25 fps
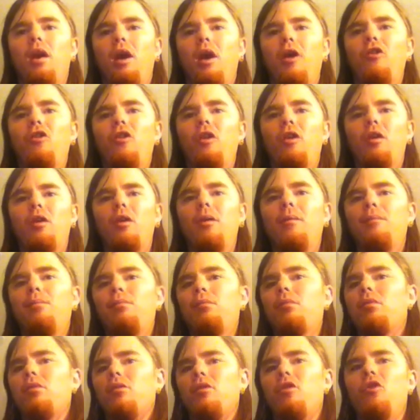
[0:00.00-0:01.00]
I think
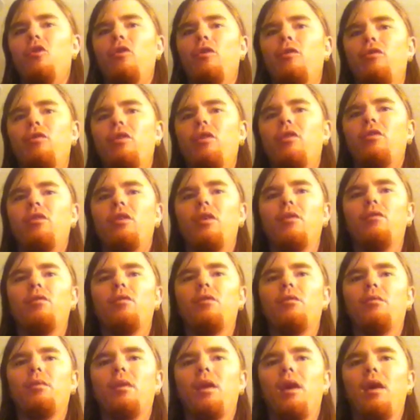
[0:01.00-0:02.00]
the UFC is giving
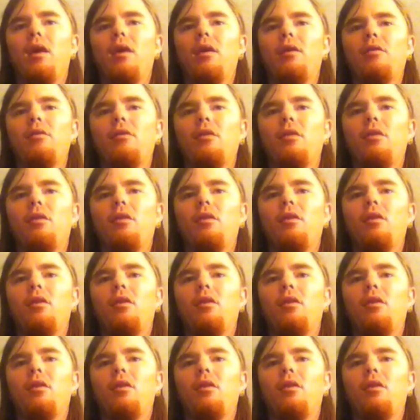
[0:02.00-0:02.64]
some guys